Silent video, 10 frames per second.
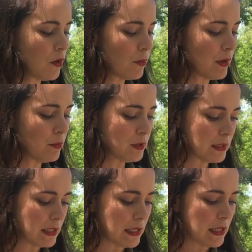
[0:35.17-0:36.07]
We will
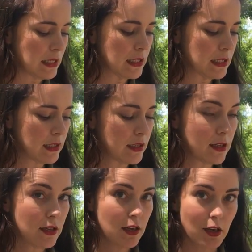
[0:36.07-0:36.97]
need
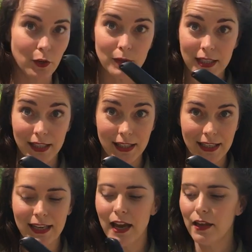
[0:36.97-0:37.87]
a
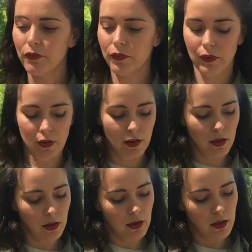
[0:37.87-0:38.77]
utility knife,
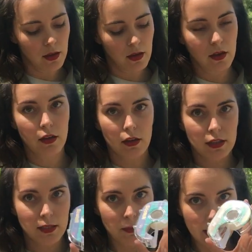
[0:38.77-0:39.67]

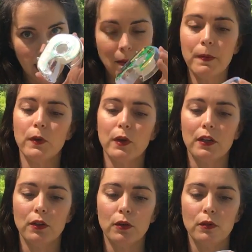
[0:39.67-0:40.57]
some tape. You
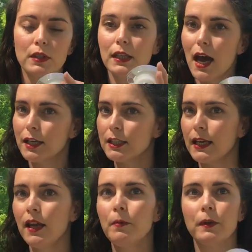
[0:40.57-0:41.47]
can use Scotch
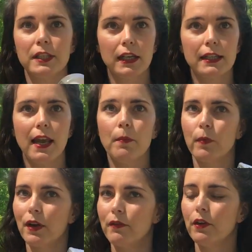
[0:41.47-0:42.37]
tape or duct tape,
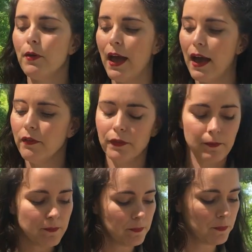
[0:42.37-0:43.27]
whatever you have.
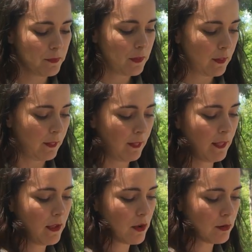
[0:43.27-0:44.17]

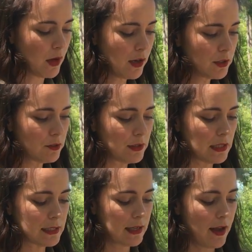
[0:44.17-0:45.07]
We'll also
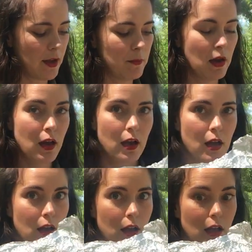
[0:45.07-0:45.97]
need some
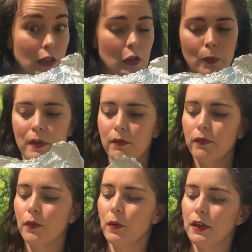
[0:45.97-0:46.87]
aluminum
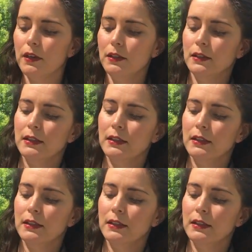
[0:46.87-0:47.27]
foil.